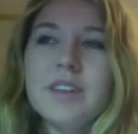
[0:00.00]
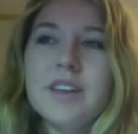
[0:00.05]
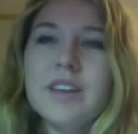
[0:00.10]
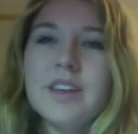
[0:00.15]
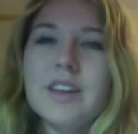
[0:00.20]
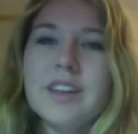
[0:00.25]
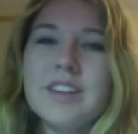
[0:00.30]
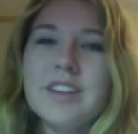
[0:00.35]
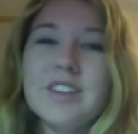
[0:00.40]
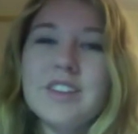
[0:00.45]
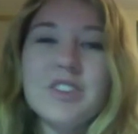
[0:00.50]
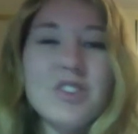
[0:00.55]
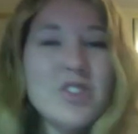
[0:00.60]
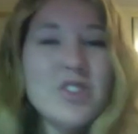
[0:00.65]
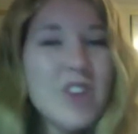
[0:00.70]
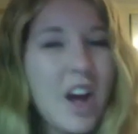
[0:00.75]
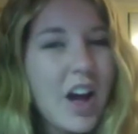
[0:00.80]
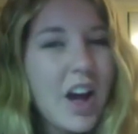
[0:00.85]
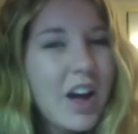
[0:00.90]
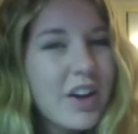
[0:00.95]
it's
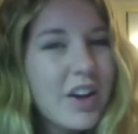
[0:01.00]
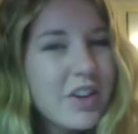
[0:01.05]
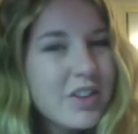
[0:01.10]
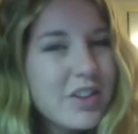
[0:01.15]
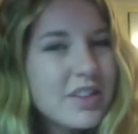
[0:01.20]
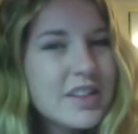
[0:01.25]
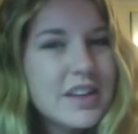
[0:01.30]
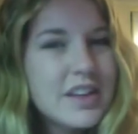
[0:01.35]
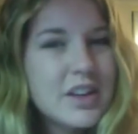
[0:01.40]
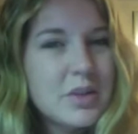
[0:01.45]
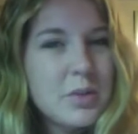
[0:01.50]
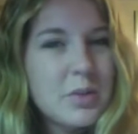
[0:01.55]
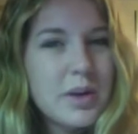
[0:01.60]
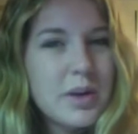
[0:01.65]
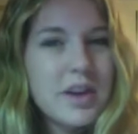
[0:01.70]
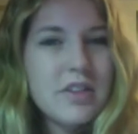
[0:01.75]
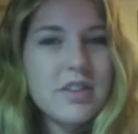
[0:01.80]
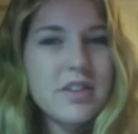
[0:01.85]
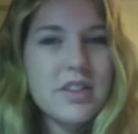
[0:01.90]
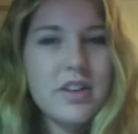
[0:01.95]
not a good thing to
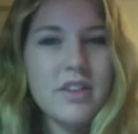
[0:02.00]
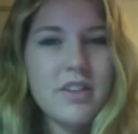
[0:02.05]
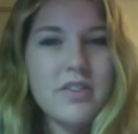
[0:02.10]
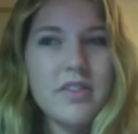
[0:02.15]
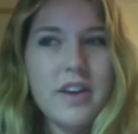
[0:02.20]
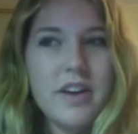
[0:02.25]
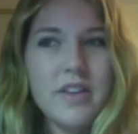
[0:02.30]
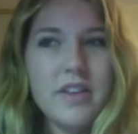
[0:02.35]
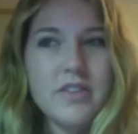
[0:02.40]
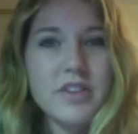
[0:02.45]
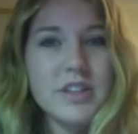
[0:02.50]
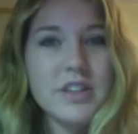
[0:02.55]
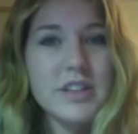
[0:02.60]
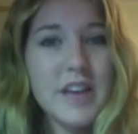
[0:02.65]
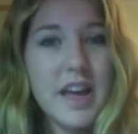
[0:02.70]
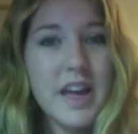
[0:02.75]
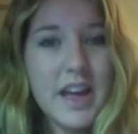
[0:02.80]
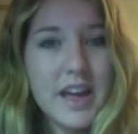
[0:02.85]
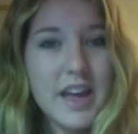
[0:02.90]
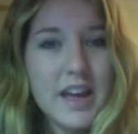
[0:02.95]
weigh yourself every
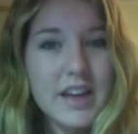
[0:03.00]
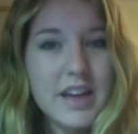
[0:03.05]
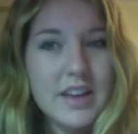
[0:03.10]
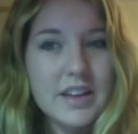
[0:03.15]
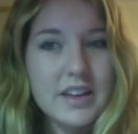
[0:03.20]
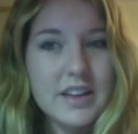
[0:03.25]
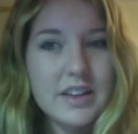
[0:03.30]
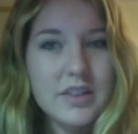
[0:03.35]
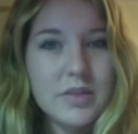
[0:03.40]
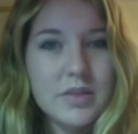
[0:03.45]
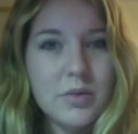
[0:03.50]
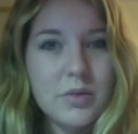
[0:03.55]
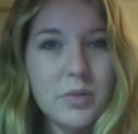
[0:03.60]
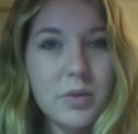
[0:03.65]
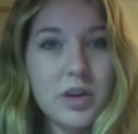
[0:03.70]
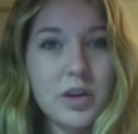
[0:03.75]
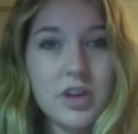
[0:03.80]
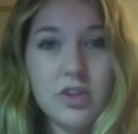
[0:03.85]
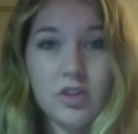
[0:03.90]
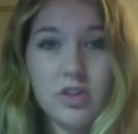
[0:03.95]
day
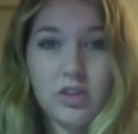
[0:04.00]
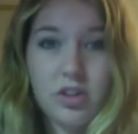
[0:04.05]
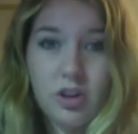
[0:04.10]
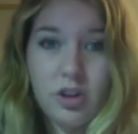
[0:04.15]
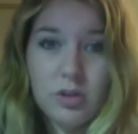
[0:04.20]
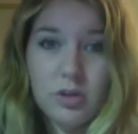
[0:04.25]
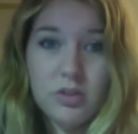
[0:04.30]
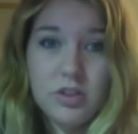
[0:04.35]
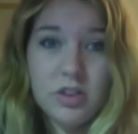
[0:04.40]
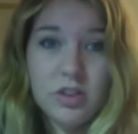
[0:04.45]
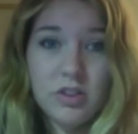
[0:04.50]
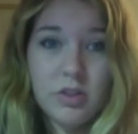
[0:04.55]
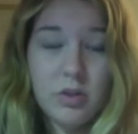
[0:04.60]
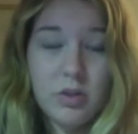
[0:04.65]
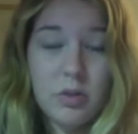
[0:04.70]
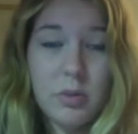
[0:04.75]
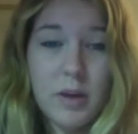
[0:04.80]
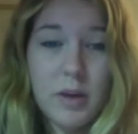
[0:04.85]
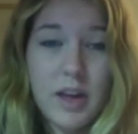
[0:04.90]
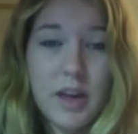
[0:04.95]
when you're close to your
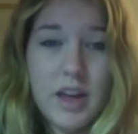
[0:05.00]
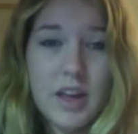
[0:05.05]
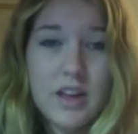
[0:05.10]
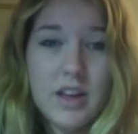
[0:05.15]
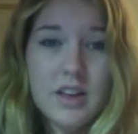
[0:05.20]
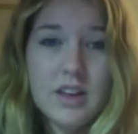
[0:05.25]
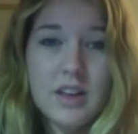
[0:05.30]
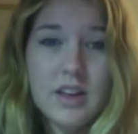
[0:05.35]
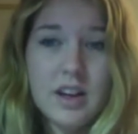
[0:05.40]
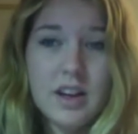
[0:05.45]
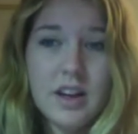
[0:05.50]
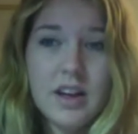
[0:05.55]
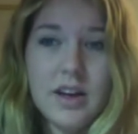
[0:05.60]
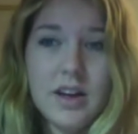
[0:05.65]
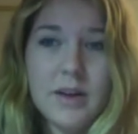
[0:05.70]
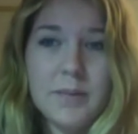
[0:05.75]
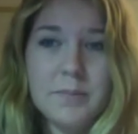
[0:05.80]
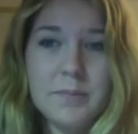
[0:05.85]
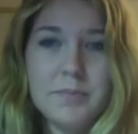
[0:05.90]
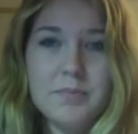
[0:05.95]
goal weight.
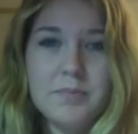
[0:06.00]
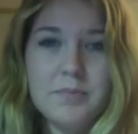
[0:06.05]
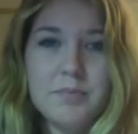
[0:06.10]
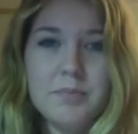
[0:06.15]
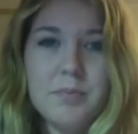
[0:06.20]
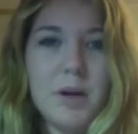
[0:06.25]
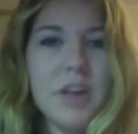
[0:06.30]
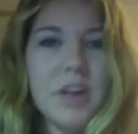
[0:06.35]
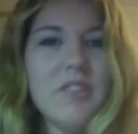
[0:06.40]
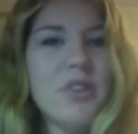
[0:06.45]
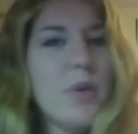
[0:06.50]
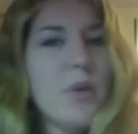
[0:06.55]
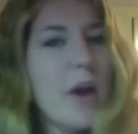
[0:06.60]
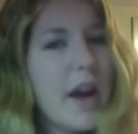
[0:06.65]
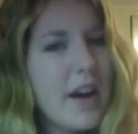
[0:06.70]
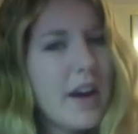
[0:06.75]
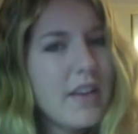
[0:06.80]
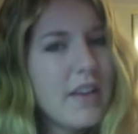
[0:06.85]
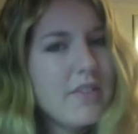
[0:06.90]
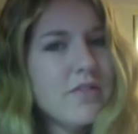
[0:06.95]
Um, but if you
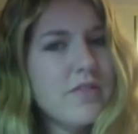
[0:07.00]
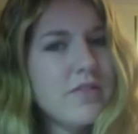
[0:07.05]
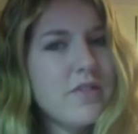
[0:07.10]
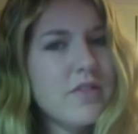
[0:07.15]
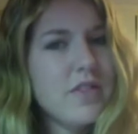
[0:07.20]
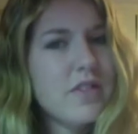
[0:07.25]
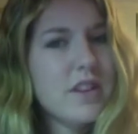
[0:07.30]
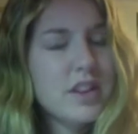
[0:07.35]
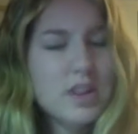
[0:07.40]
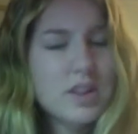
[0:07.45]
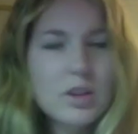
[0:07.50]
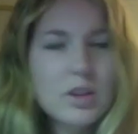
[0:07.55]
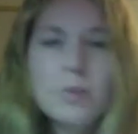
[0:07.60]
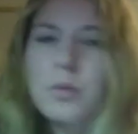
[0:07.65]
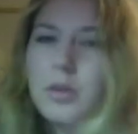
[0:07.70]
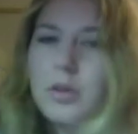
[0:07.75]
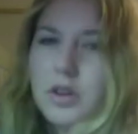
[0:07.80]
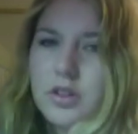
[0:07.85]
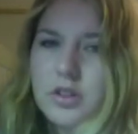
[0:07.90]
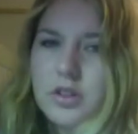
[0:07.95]
have a little
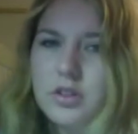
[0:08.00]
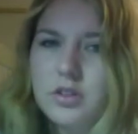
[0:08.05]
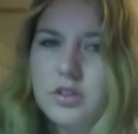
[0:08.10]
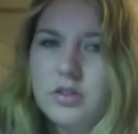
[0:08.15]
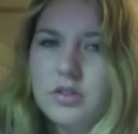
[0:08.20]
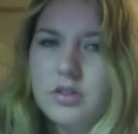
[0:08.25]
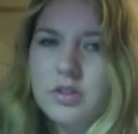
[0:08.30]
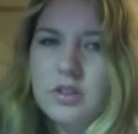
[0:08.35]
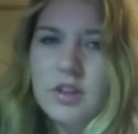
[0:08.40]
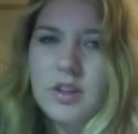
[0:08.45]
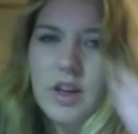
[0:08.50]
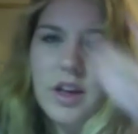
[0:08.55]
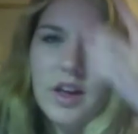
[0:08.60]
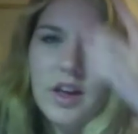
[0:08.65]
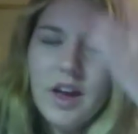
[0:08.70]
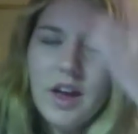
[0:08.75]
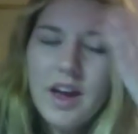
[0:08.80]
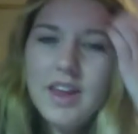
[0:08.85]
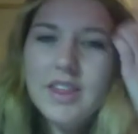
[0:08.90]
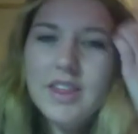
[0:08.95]
more to lose,
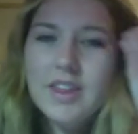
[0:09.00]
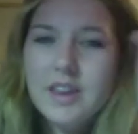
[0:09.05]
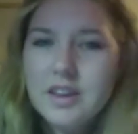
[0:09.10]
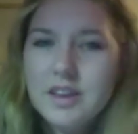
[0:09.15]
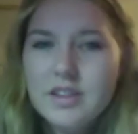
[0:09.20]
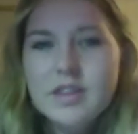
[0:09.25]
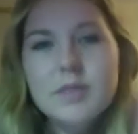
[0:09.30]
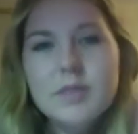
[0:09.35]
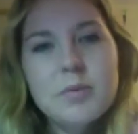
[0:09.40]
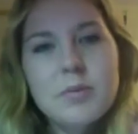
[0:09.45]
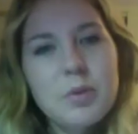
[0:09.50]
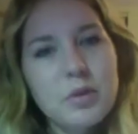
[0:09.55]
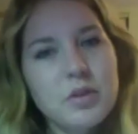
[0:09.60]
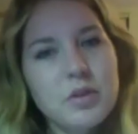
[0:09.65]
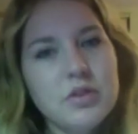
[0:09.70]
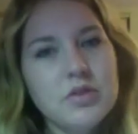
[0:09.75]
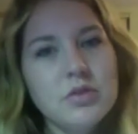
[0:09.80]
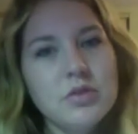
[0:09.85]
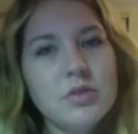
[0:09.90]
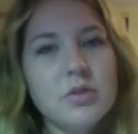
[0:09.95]
I think it's an
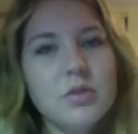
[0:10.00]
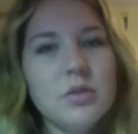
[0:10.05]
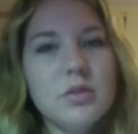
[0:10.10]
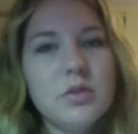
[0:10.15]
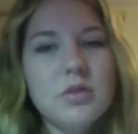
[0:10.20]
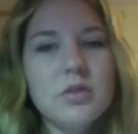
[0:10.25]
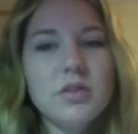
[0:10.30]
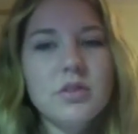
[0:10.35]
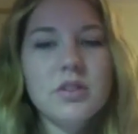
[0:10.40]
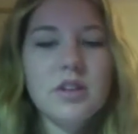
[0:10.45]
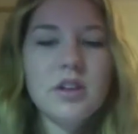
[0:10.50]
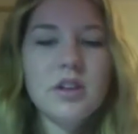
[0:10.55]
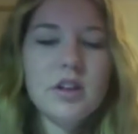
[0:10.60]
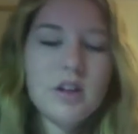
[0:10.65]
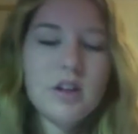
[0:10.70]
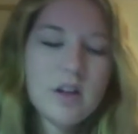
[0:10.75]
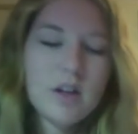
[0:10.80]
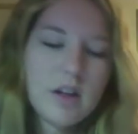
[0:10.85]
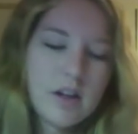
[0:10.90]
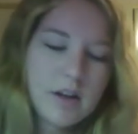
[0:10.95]
important tool
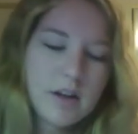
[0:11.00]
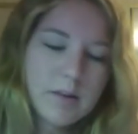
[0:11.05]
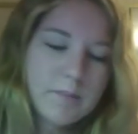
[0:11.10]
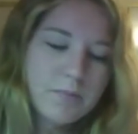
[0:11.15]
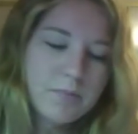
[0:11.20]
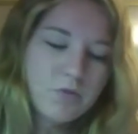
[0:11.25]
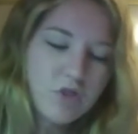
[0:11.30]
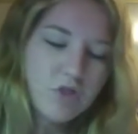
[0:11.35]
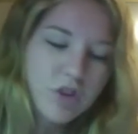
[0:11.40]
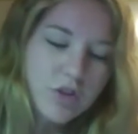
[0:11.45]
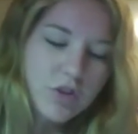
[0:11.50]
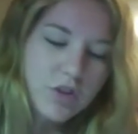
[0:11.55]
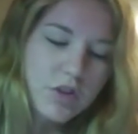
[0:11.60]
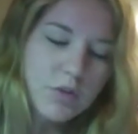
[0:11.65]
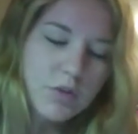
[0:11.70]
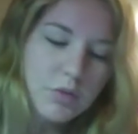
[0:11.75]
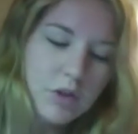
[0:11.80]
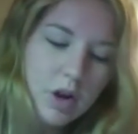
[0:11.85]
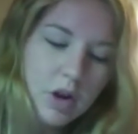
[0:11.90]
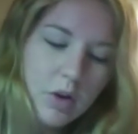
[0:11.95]
um, just so
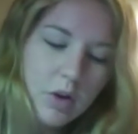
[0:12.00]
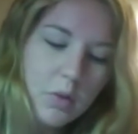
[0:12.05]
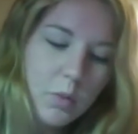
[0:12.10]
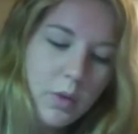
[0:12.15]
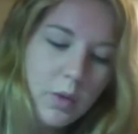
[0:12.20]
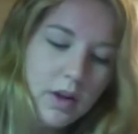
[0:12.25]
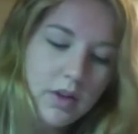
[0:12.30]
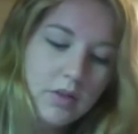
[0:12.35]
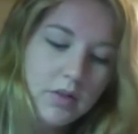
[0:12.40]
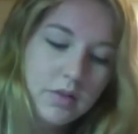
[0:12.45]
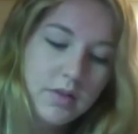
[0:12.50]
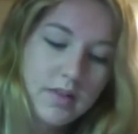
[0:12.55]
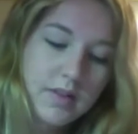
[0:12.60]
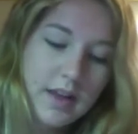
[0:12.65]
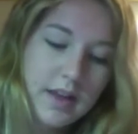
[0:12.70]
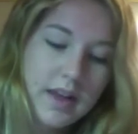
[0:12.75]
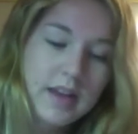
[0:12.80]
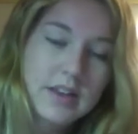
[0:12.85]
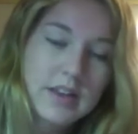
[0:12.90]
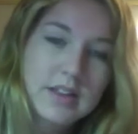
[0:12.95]
you know where you
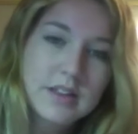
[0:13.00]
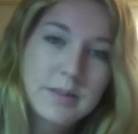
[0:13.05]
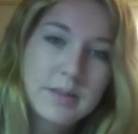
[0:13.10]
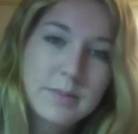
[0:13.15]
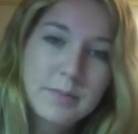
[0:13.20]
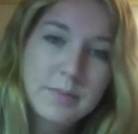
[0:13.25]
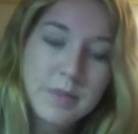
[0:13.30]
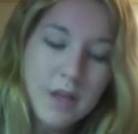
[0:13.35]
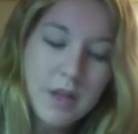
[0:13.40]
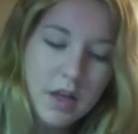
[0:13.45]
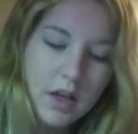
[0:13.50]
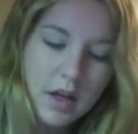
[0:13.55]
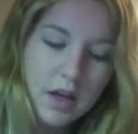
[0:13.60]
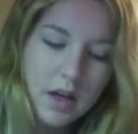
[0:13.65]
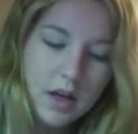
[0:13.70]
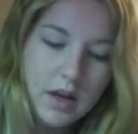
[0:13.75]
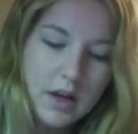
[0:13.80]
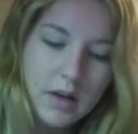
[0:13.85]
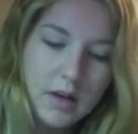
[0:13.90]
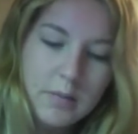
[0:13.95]
stand.
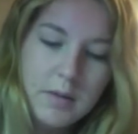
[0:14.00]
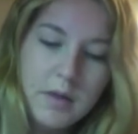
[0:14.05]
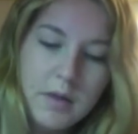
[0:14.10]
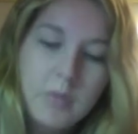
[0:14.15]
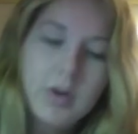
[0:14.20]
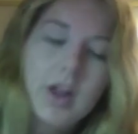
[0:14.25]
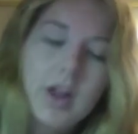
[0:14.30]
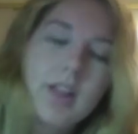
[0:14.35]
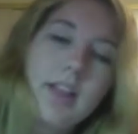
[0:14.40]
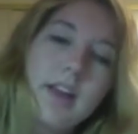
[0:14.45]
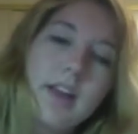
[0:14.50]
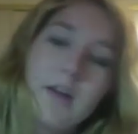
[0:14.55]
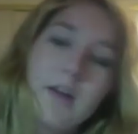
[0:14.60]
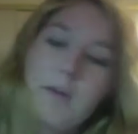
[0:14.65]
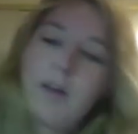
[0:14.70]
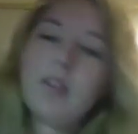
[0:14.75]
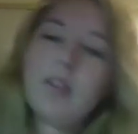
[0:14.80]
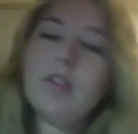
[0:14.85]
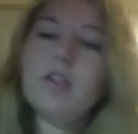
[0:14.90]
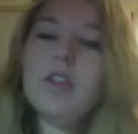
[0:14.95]
Um, and what I like
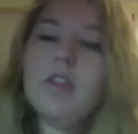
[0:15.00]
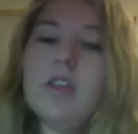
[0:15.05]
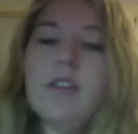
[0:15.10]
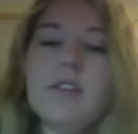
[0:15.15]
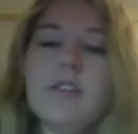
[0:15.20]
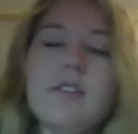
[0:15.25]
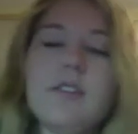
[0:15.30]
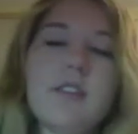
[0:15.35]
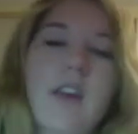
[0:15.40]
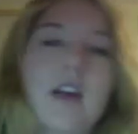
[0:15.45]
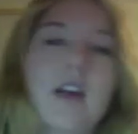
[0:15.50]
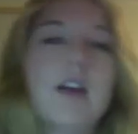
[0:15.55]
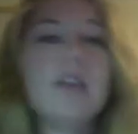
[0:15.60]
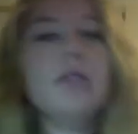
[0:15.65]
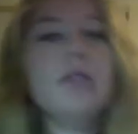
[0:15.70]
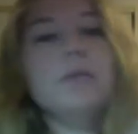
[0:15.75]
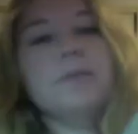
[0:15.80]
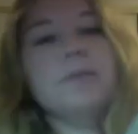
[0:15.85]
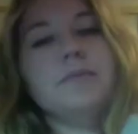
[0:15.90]
about this scale